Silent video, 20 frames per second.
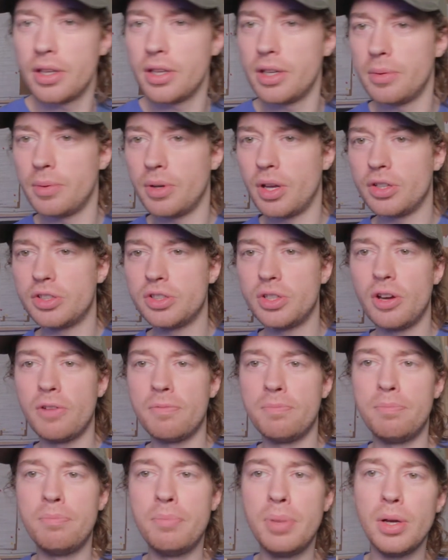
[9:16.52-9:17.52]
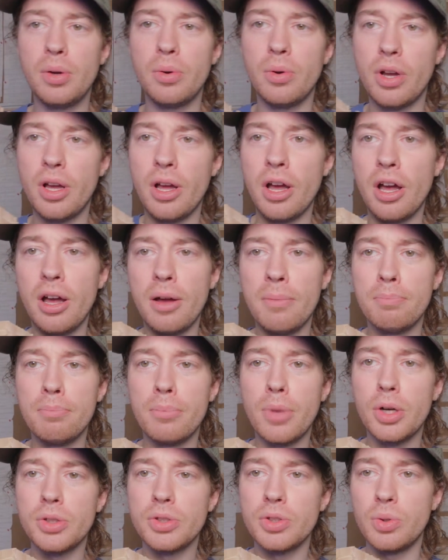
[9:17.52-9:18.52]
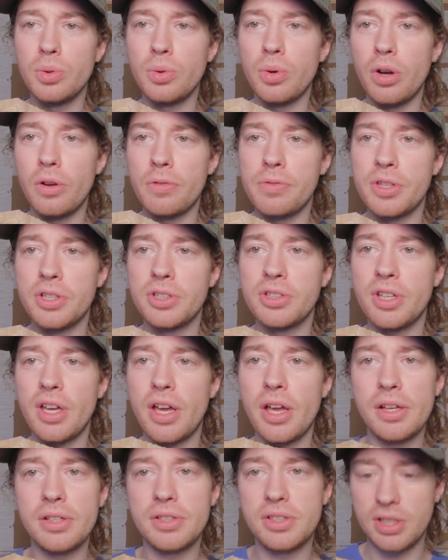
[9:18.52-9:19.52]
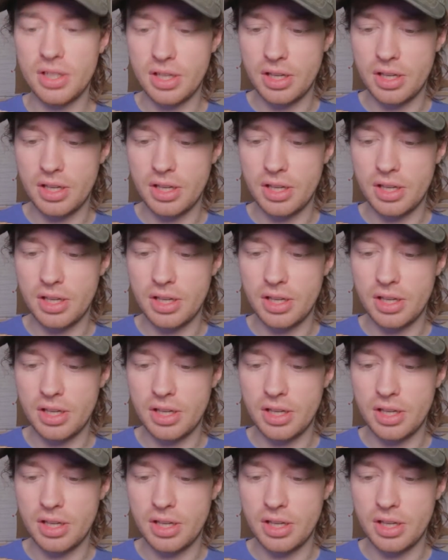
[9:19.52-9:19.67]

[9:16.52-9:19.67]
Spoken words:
Here we go. So I've built a model of the set